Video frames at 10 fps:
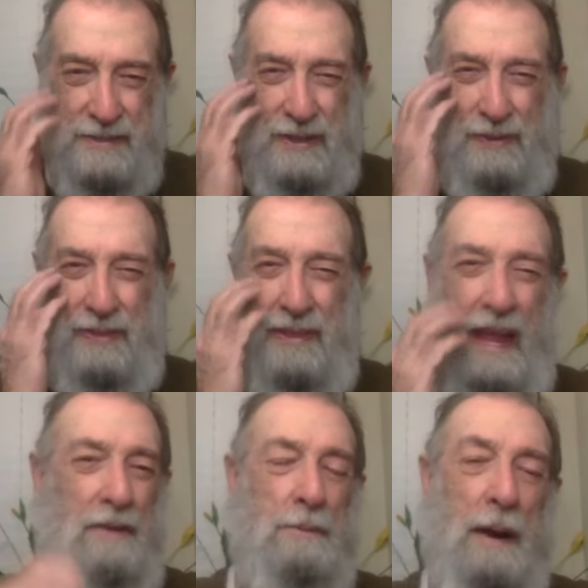So
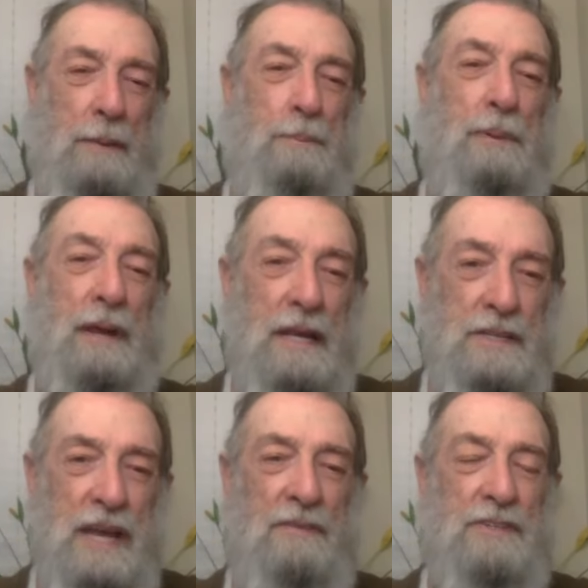everybody,
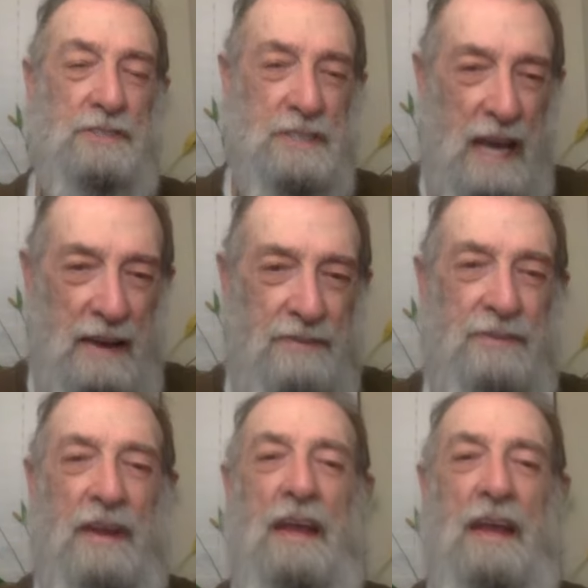please have a safe